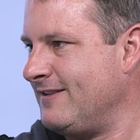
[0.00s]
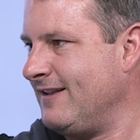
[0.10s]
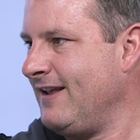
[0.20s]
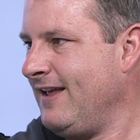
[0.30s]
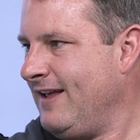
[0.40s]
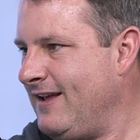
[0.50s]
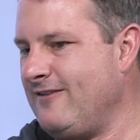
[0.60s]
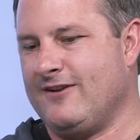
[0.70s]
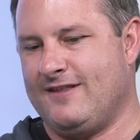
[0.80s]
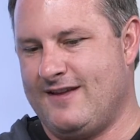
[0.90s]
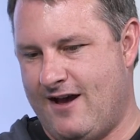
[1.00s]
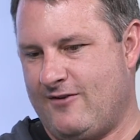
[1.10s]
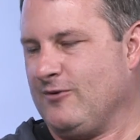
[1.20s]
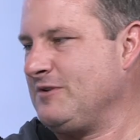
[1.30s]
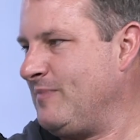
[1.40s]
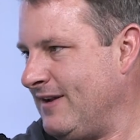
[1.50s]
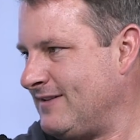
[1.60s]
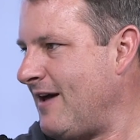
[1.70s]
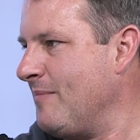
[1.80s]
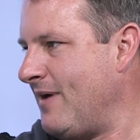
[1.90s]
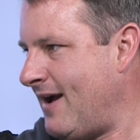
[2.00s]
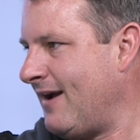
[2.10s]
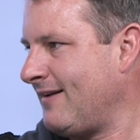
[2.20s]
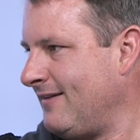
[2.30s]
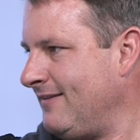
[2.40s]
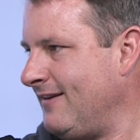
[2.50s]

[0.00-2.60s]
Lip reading: and then even in the outdoor space out back,